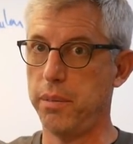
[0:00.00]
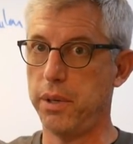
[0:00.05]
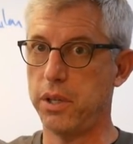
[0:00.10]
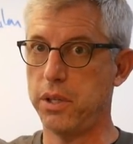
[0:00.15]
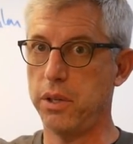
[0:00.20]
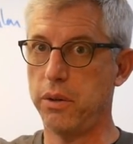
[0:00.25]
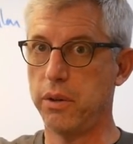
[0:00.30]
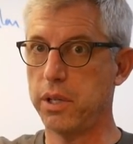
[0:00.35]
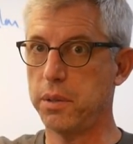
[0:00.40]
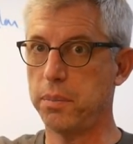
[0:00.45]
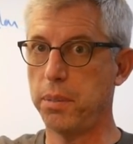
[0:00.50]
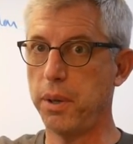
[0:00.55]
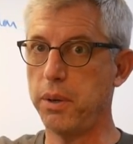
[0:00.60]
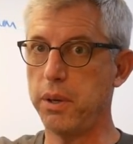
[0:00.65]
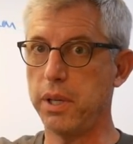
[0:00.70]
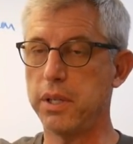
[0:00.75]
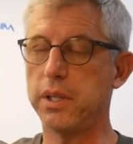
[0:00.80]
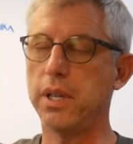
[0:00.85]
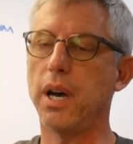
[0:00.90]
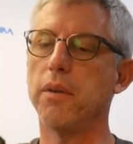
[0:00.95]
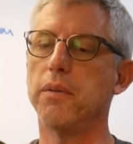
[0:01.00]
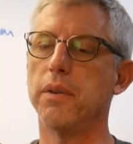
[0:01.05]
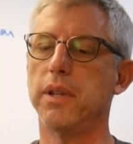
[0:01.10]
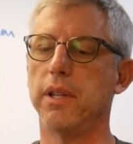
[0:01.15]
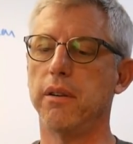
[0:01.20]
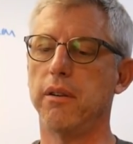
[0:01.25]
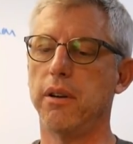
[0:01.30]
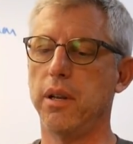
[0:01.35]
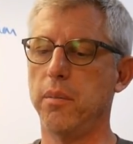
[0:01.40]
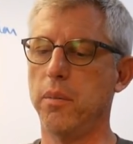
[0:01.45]
There's no explodey stuff in
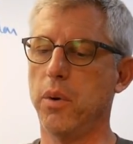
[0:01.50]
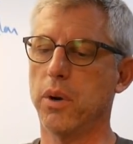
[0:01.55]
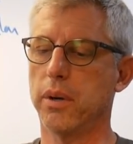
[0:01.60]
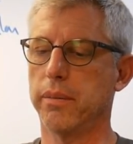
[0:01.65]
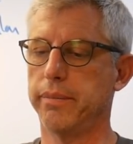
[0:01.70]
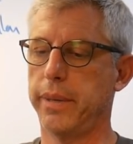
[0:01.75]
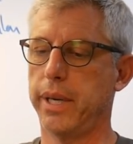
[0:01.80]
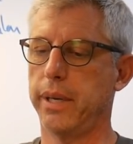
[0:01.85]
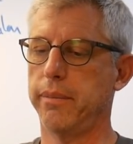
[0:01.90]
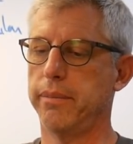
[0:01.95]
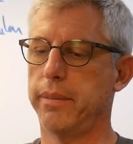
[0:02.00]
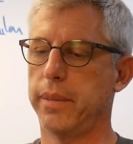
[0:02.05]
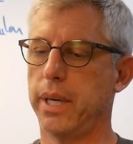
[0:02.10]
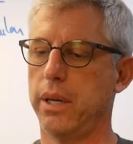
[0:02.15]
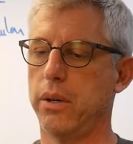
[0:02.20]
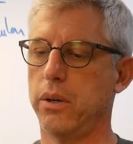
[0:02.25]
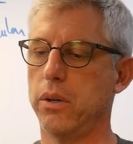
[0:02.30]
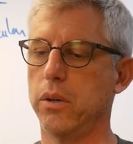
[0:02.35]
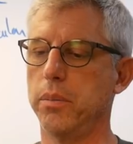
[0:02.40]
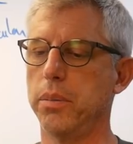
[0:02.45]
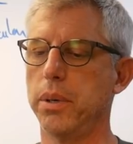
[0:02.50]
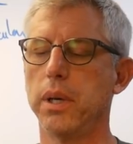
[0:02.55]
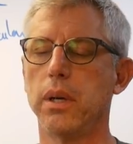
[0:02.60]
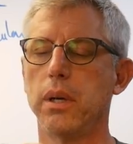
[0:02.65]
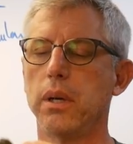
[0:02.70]
there anymore, I, I hope.